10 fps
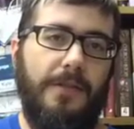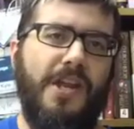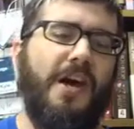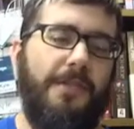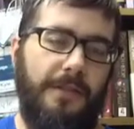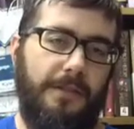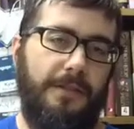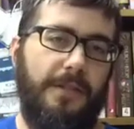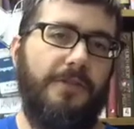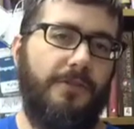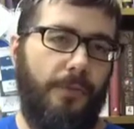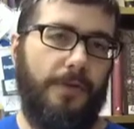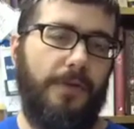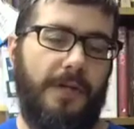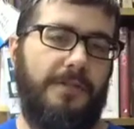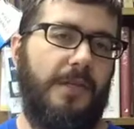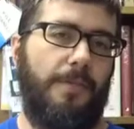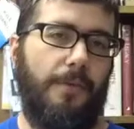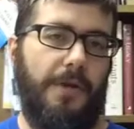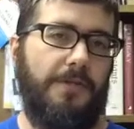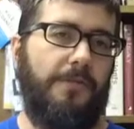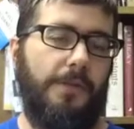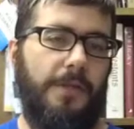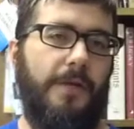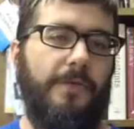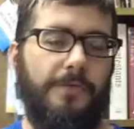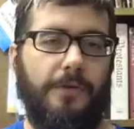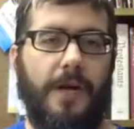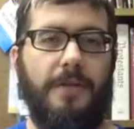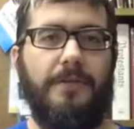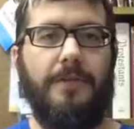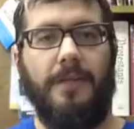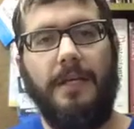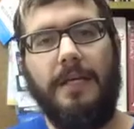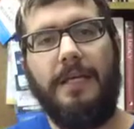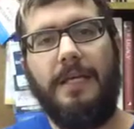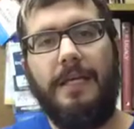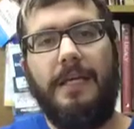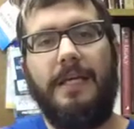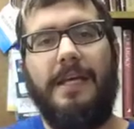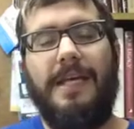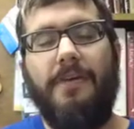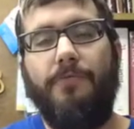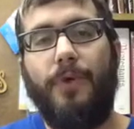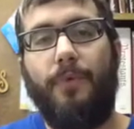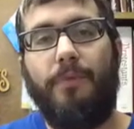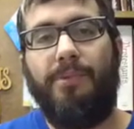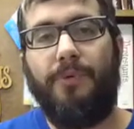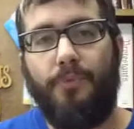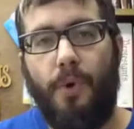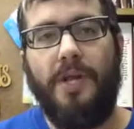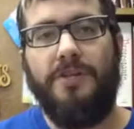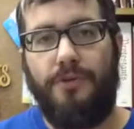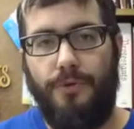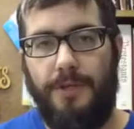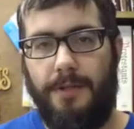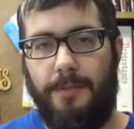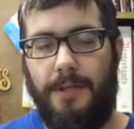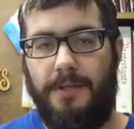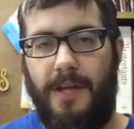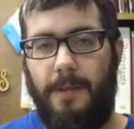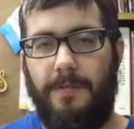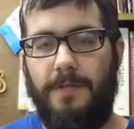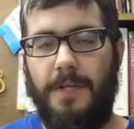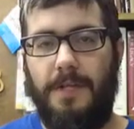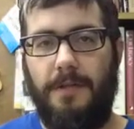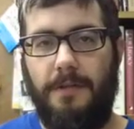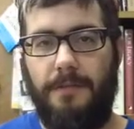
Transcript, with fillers: Nothing in this world can separate us from the love of Christ if we would but run to Him in this time of need.